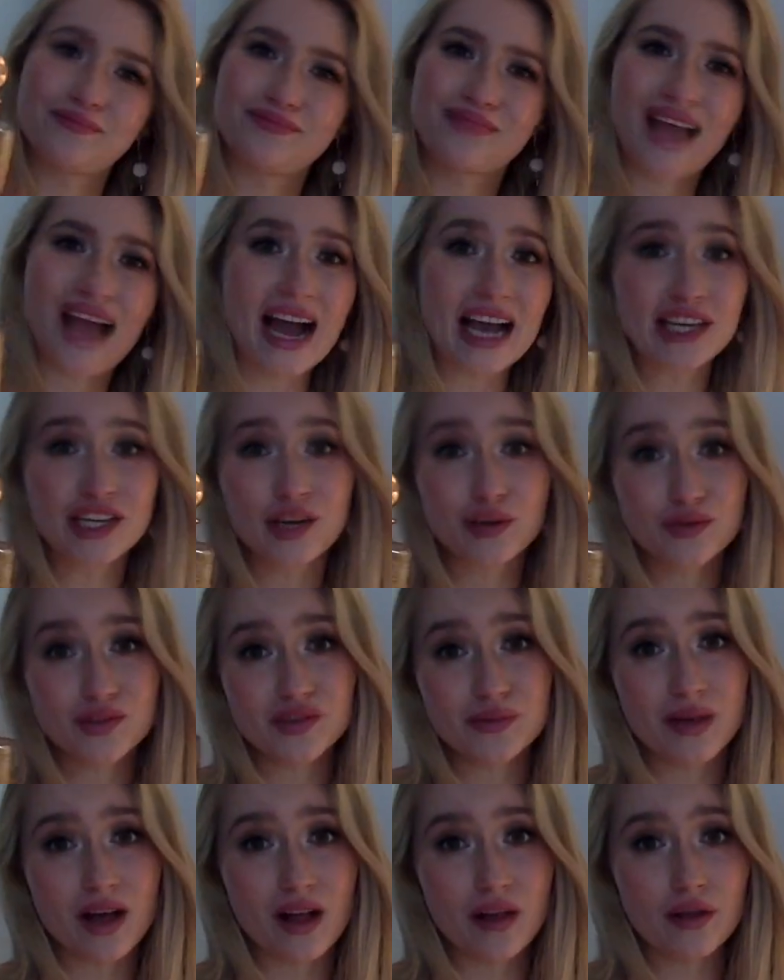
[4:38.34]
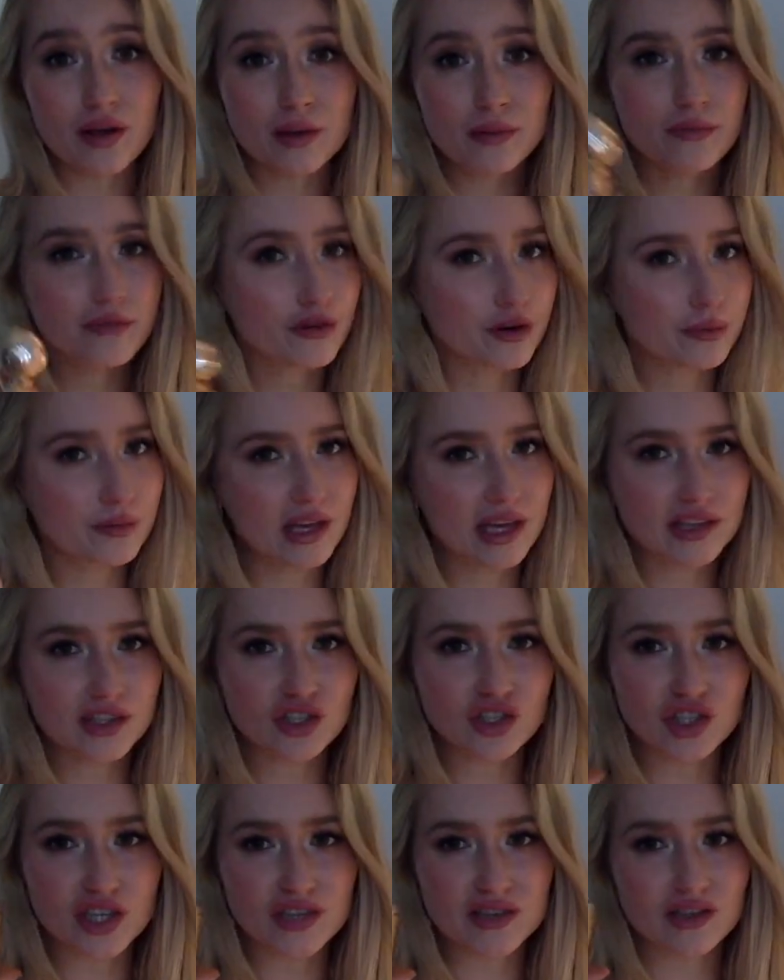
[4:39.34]
I don't smell them. For me, it's
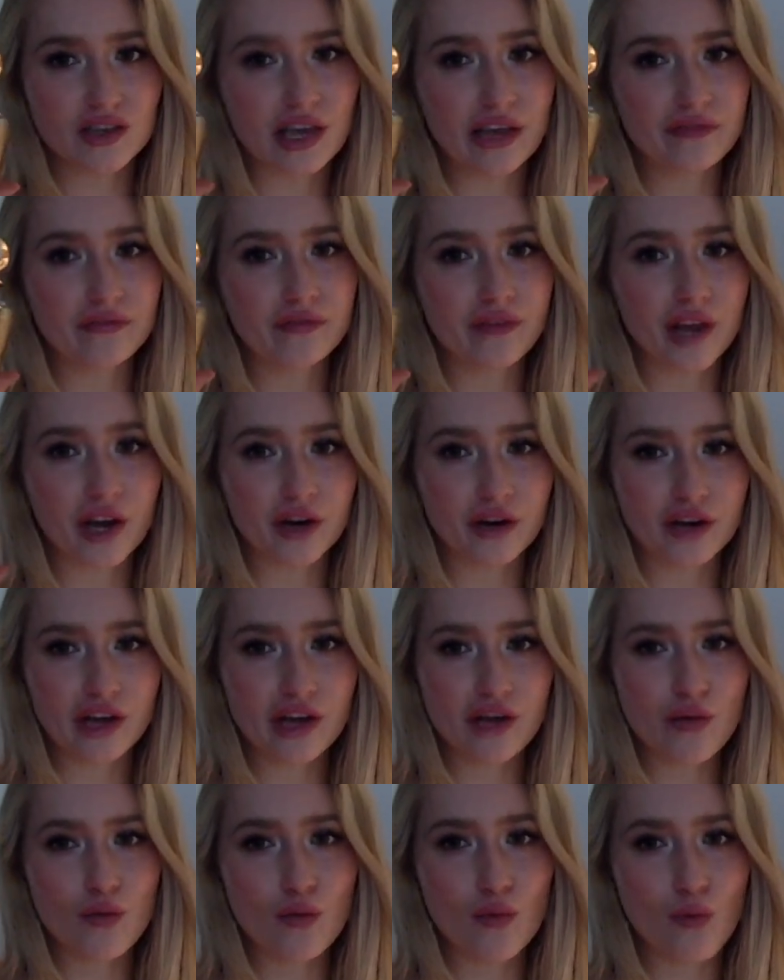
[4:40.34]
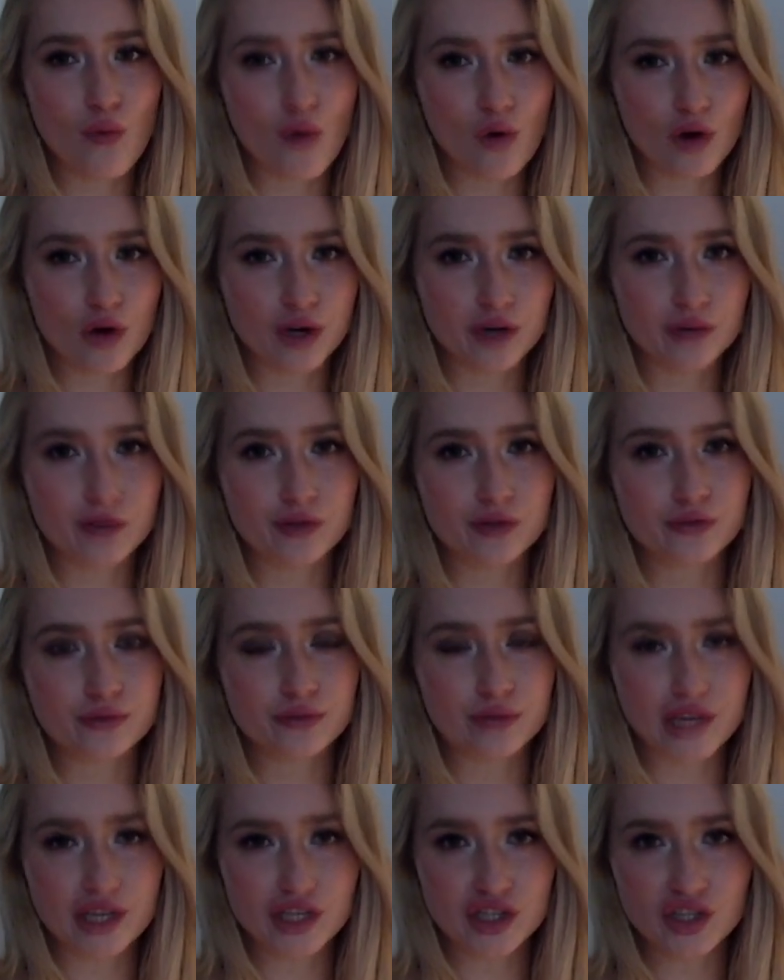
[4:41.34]
just a very warm,
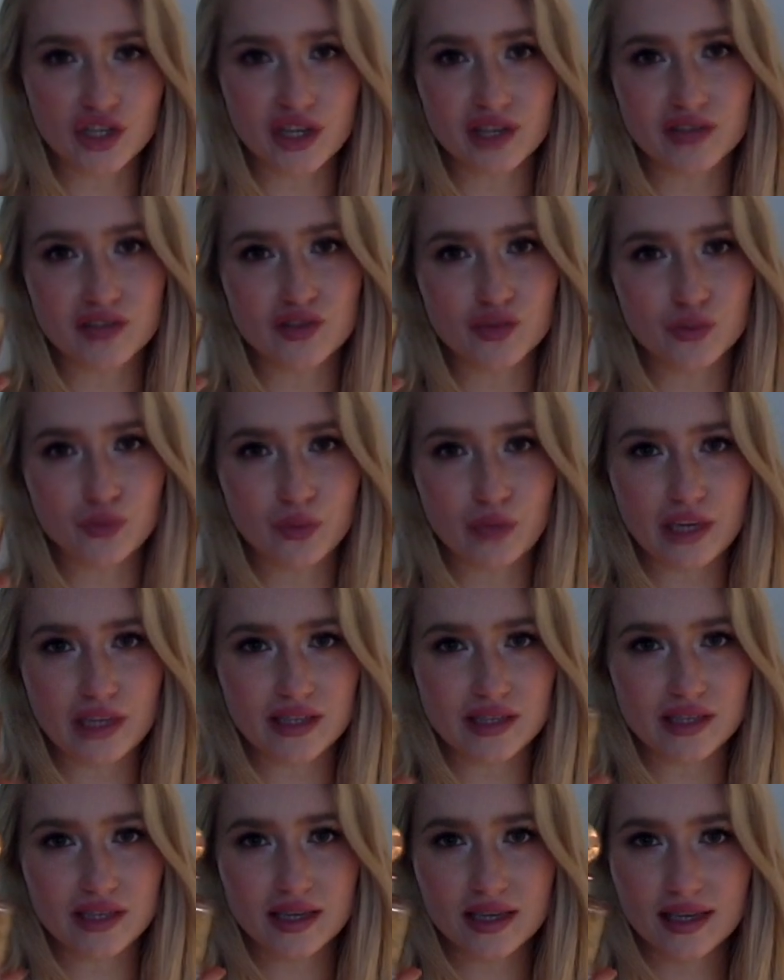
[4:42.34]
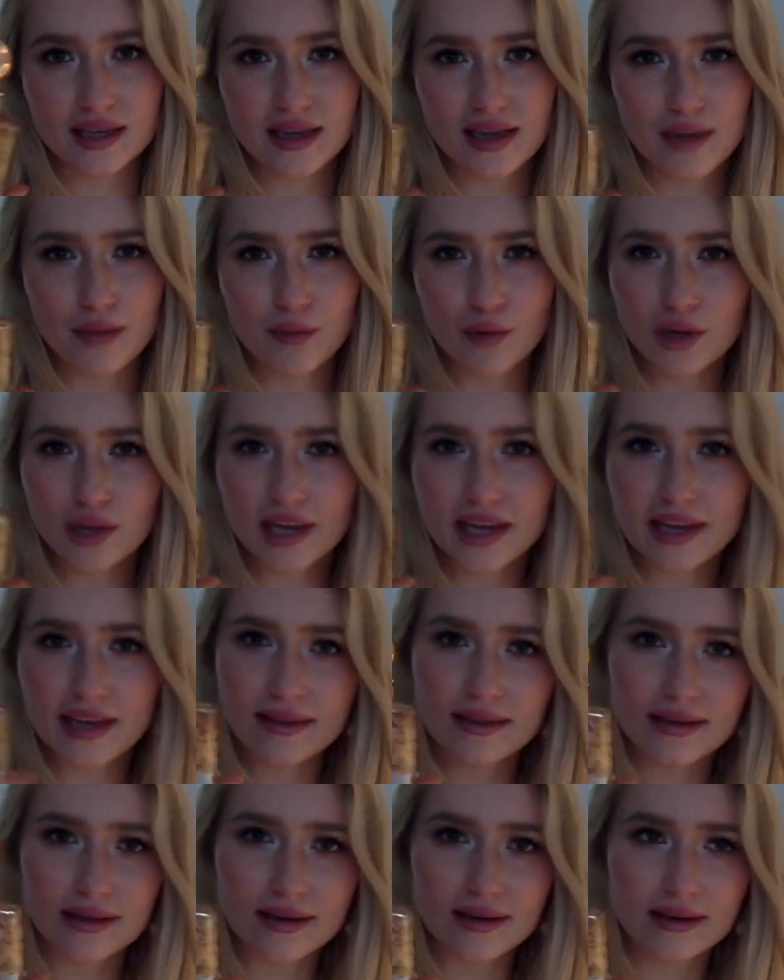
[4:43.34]
rich, and sweet, more like in
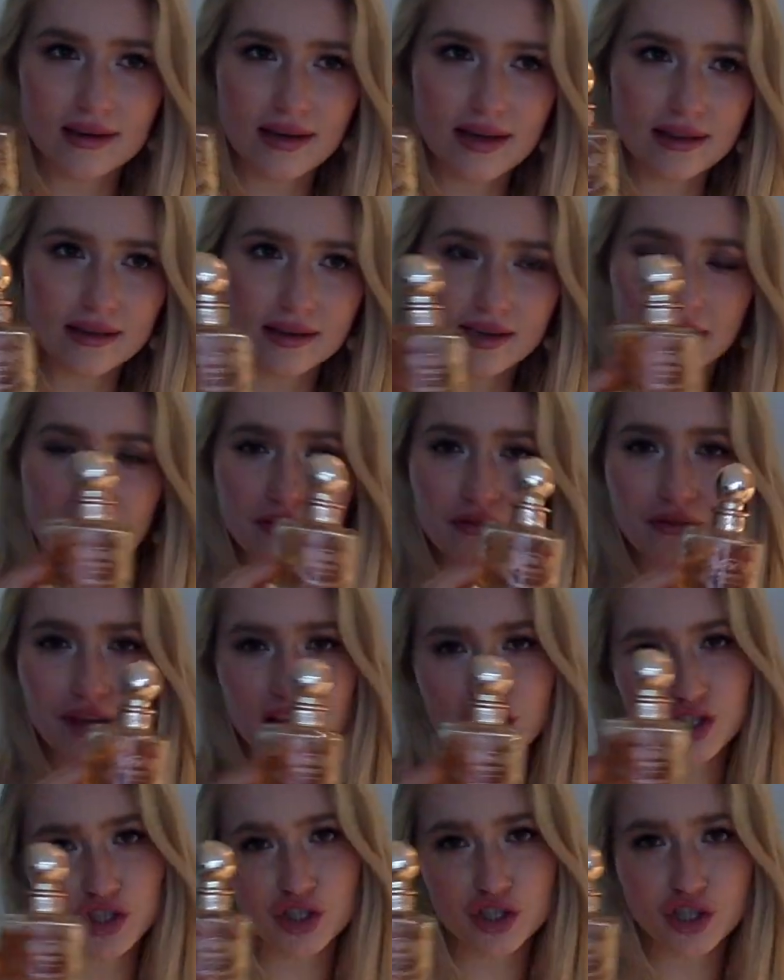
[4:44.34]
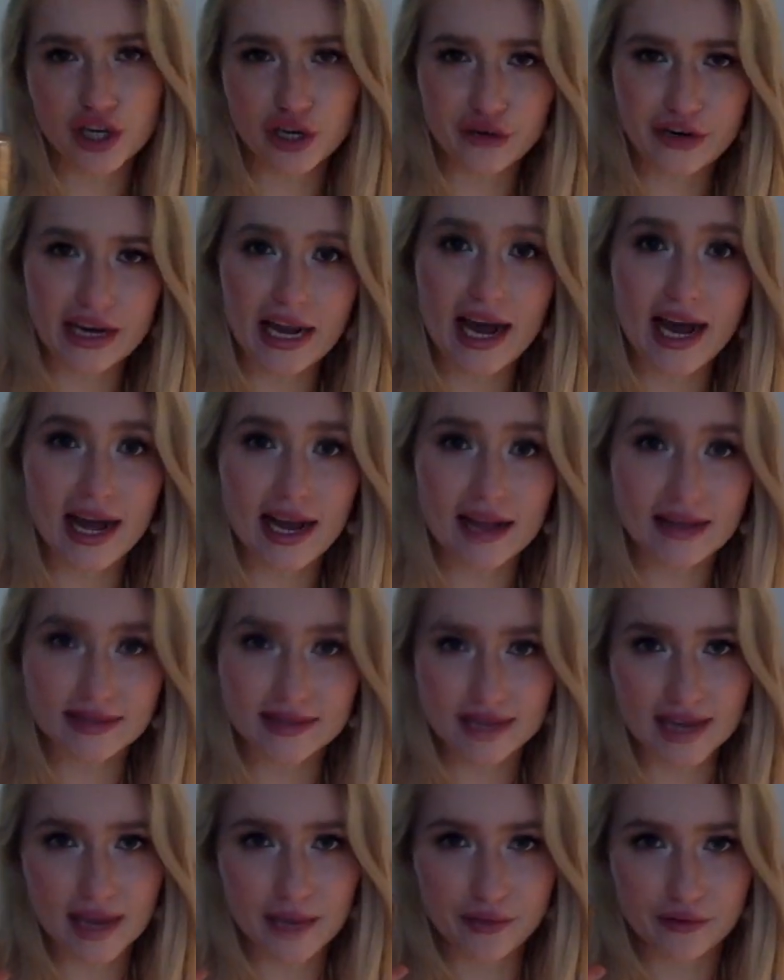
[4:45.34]
the confectionery aisle
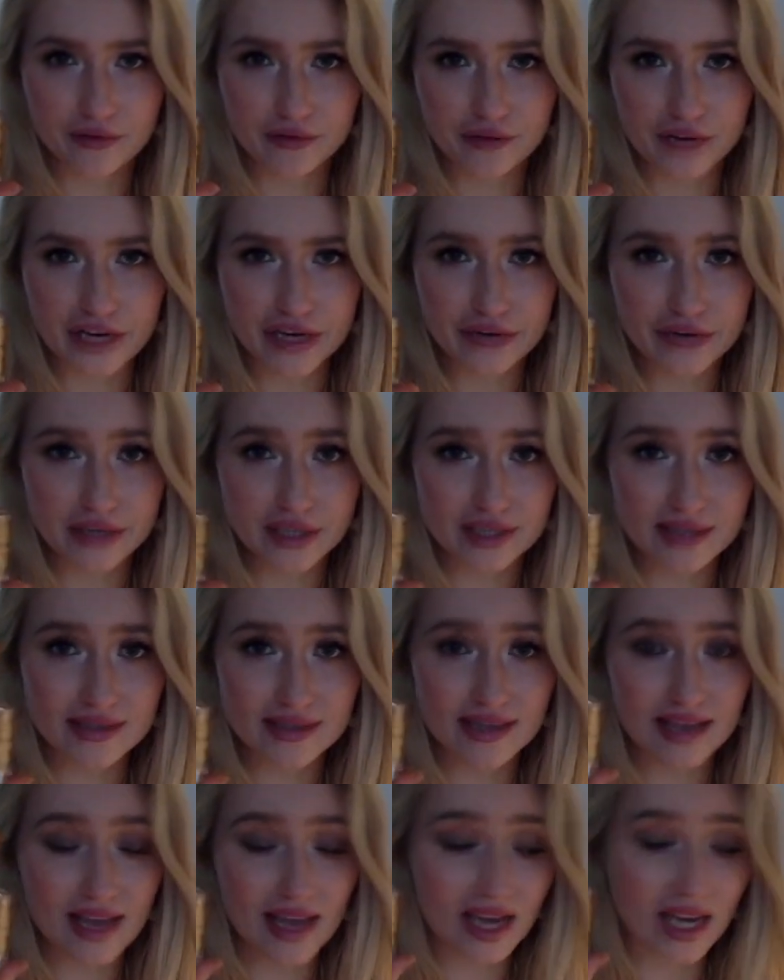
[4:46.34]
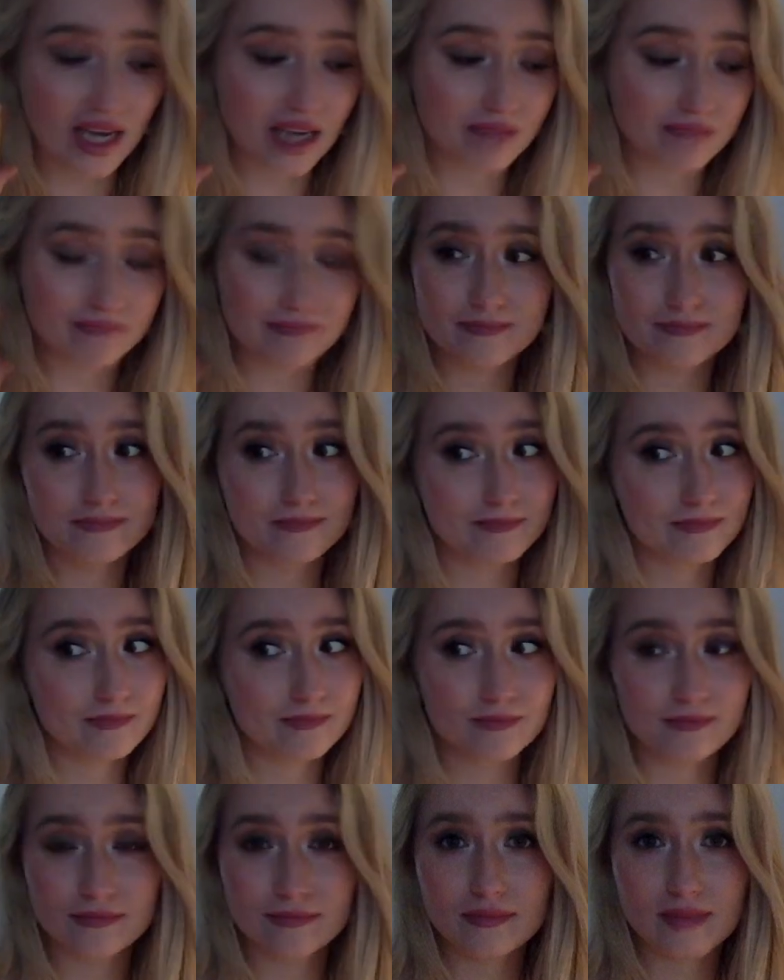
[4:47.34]
type of fragrance. And
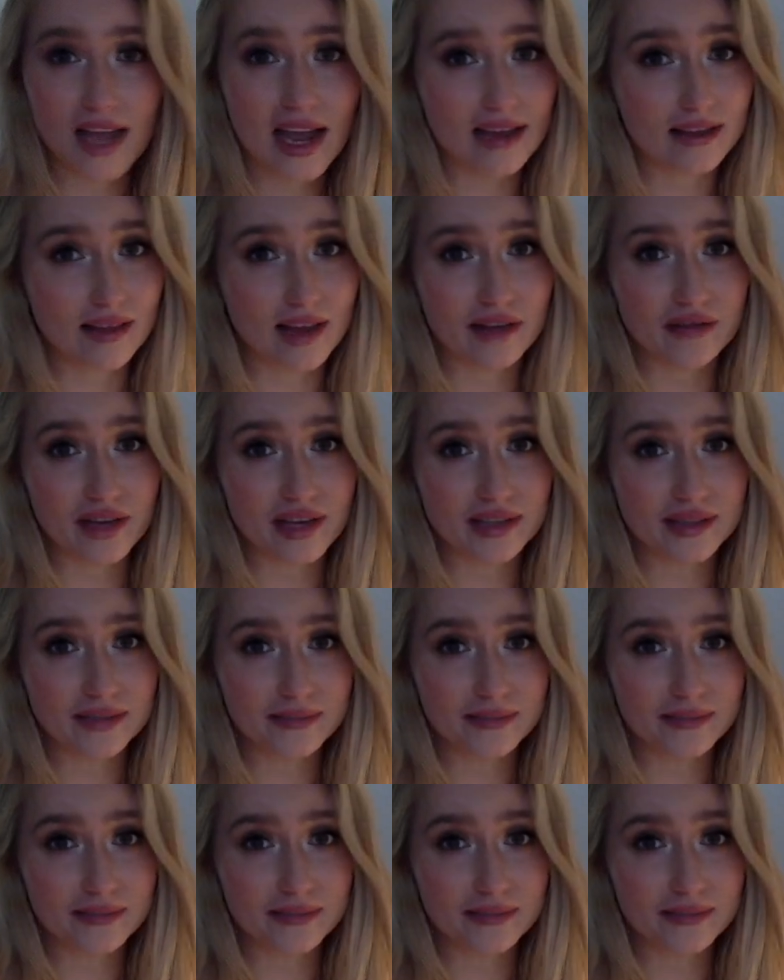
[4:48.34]
I love it.